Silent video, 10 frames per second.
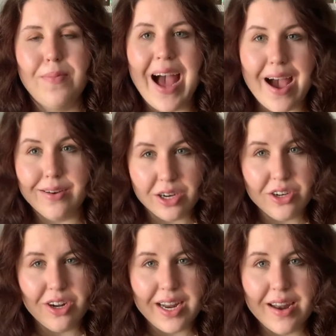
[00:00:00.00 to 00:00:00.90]

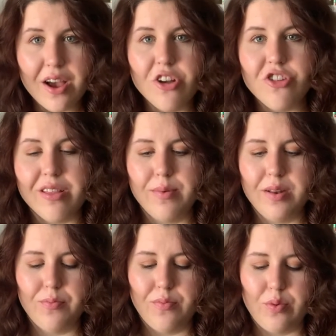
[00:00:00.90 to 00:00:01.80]
pattern right now. She's
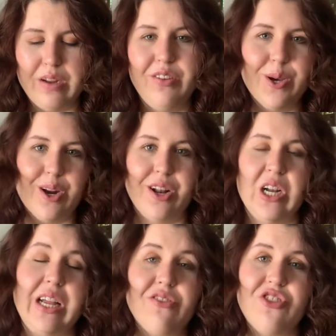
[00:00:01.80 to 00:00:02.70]
been previewing it on her
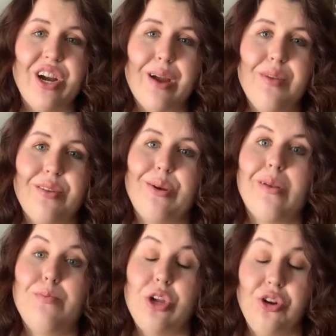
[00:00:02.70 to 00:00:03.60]
Instagram, and it
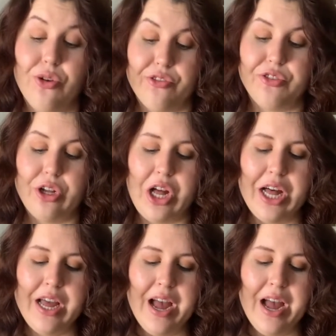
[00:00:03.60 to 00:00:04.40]
looks beautiful.